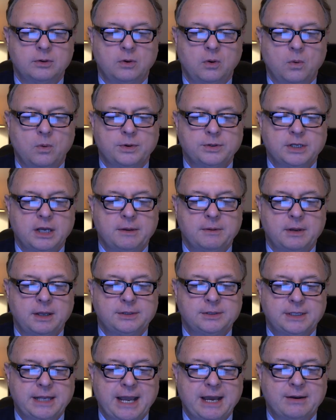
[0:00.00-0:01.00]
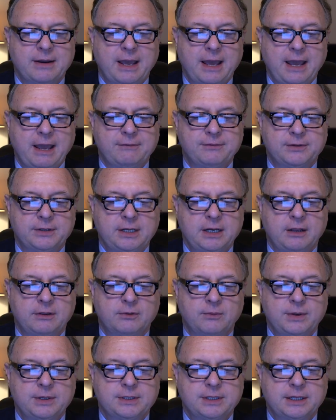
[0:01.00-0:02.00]
Corn's up is down a half cent at
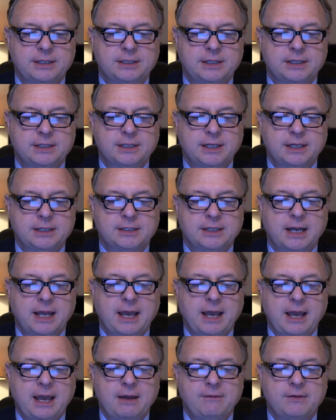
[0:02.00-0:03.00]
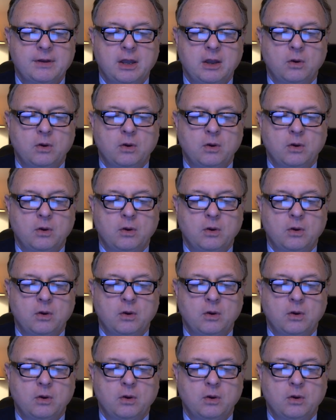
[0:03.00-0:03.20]
366 and a half.